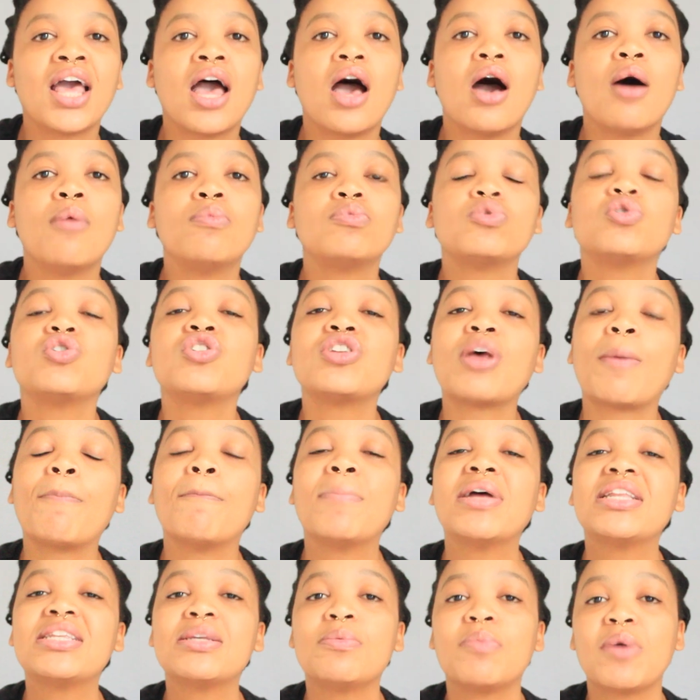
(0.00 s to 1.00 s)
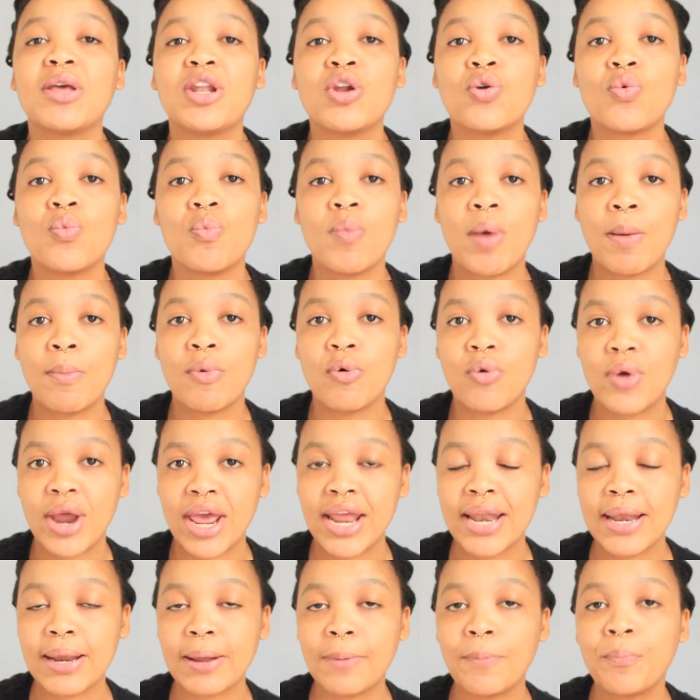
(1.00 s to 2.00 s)
um, to submit a
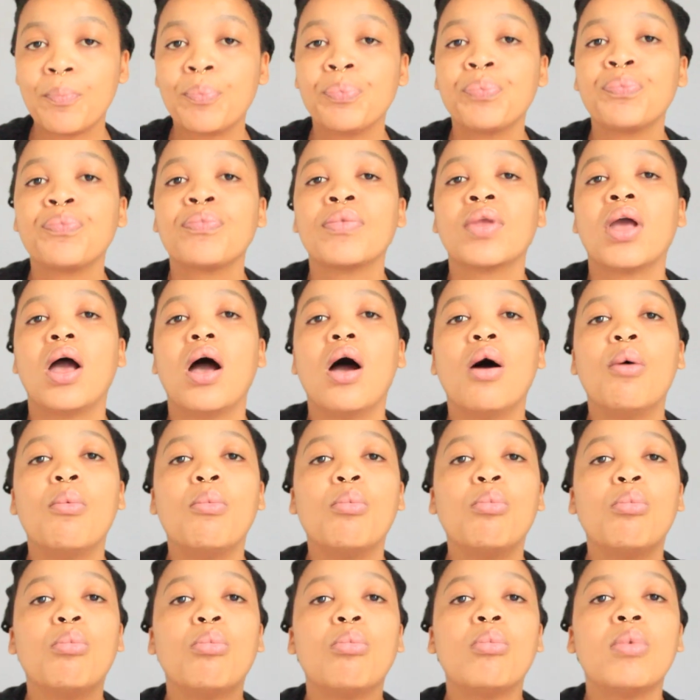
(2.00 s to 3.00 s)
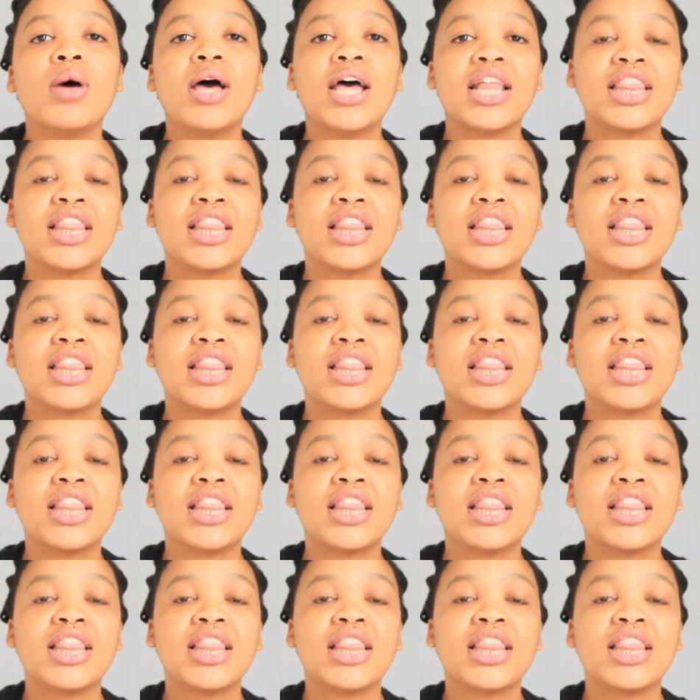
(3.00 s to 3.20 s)
memorandum um,